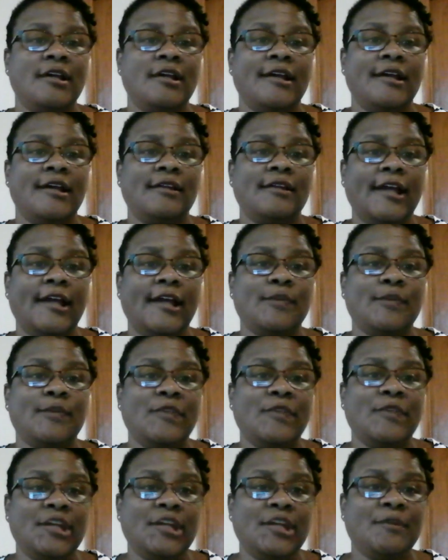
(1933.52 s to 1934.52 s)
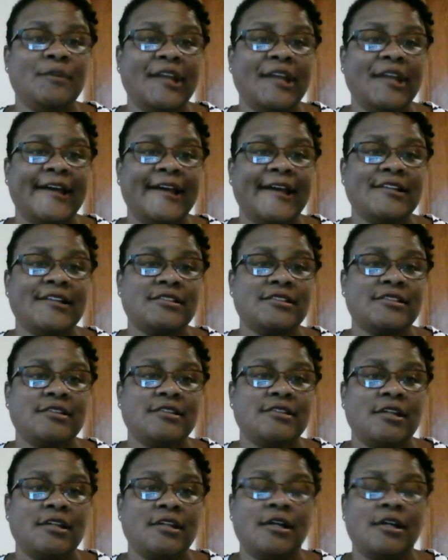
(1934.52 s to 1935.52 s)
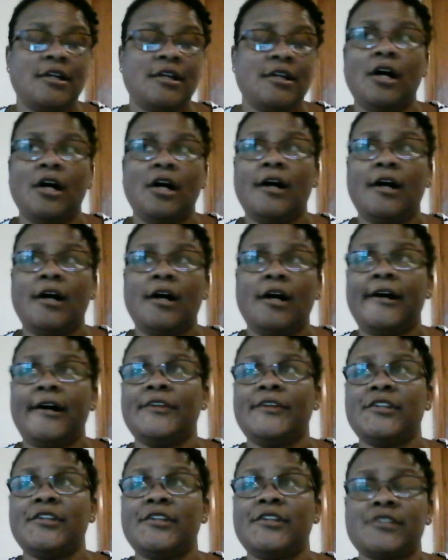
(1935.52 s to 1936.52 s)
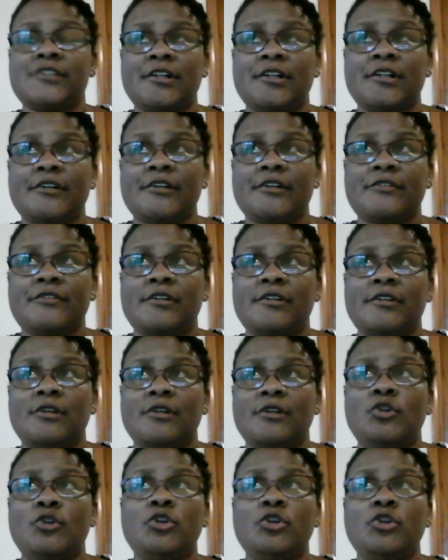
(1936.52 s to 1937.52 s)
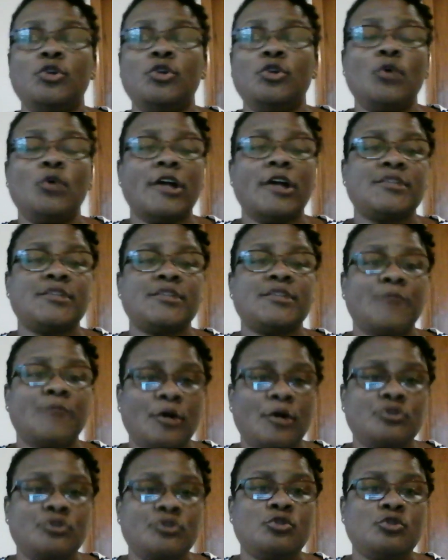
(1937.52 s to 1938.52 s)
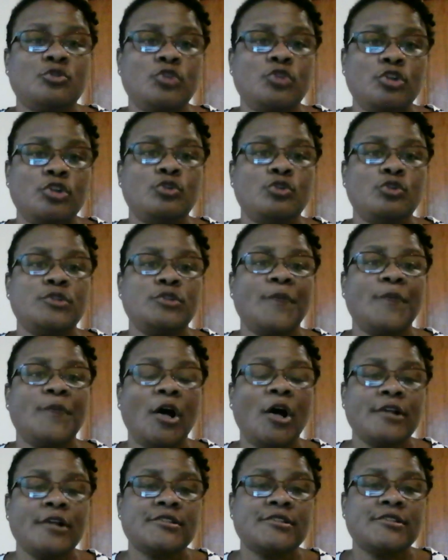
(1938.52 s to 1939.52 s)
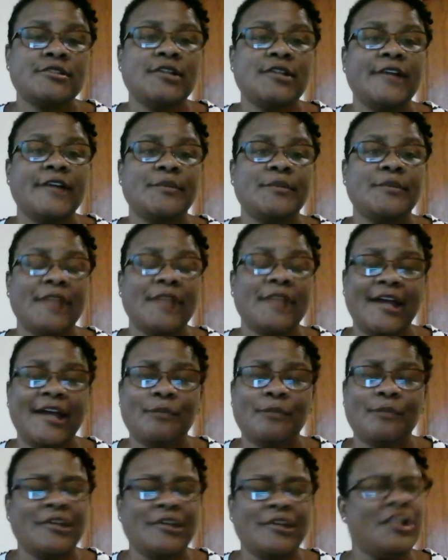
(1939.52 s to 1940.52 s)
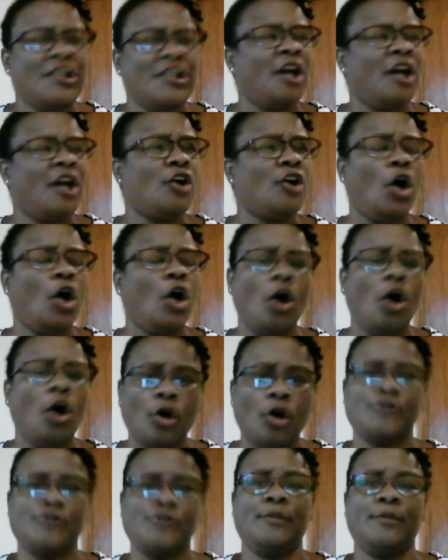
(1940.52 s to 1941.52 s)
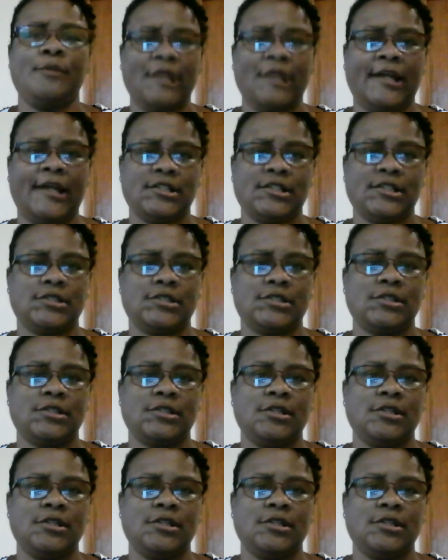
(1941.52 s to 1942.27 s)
And like many plants on this earth, you are supposed to use parts of the plant, but not all the plants.